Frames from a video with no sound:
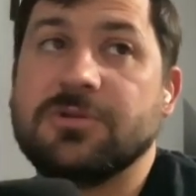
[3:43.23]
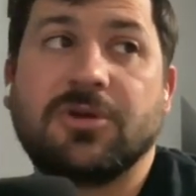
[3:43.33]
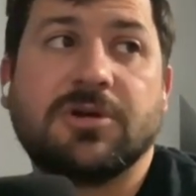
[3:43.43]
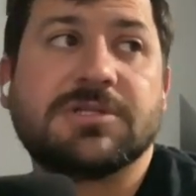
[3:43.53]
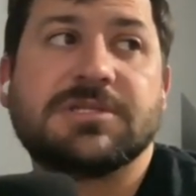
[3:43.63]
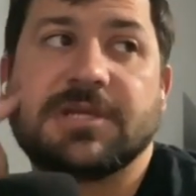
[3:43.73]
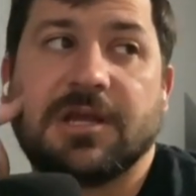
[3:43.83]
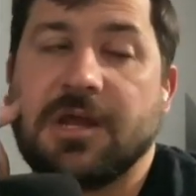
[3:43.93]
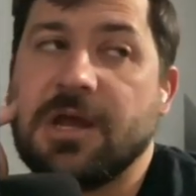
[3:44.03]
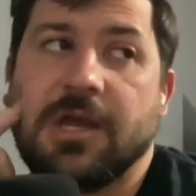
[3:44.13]
The cost is
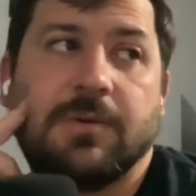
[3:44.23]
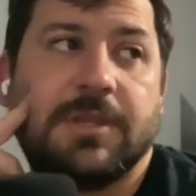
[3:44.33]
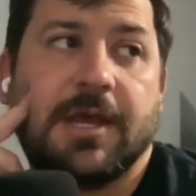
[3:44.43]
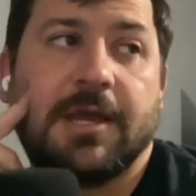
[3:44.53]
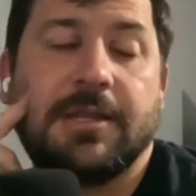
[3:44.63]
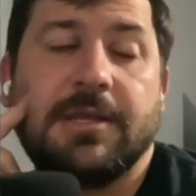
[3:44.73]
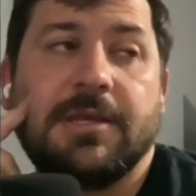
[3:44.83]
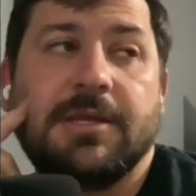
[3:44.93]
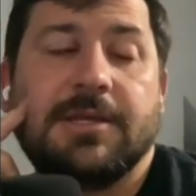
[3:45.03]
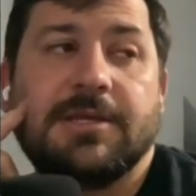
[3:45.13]
kind of high with that.
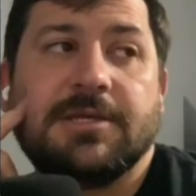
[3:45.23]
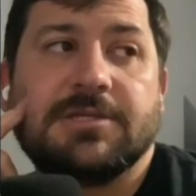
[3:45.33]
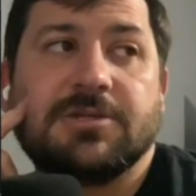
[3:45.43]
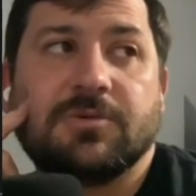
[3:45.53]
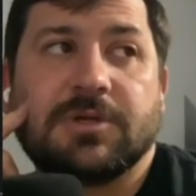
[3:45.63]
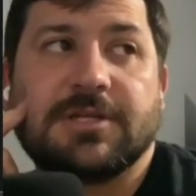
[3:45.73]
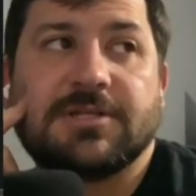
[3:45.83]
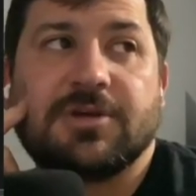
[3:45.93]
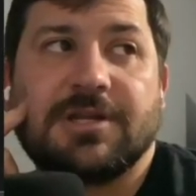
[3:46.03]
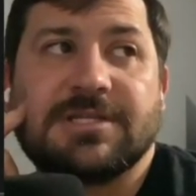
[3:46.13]
So we're going to
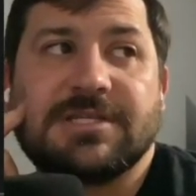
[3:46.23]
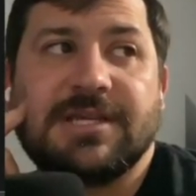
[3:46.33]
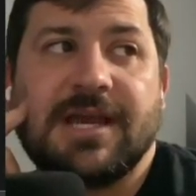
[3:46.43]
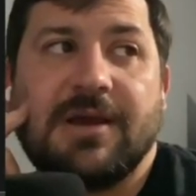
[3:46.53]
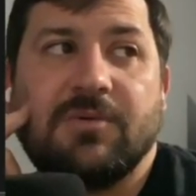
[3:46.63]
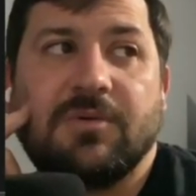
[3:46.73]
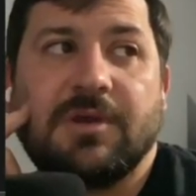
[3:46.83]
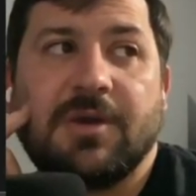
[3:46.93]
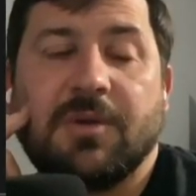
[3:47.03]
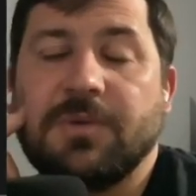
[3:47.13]
try to see how
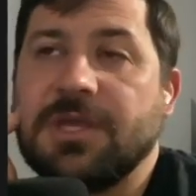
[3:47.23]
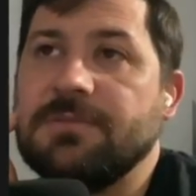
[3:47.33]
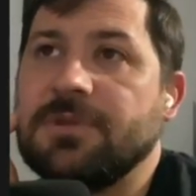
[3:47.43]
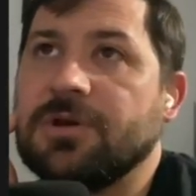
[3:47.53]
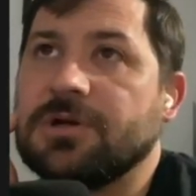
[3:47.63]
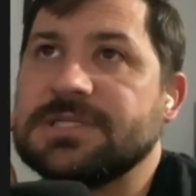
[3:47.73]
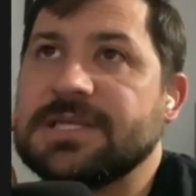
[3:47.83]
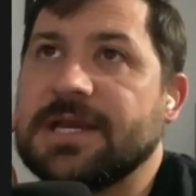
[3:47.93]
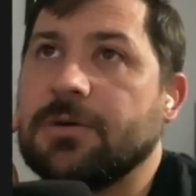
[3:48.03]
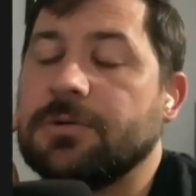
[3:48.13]
can we keep the cost
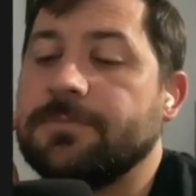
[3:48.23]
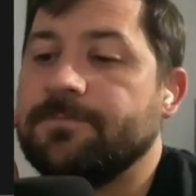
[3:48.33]
down.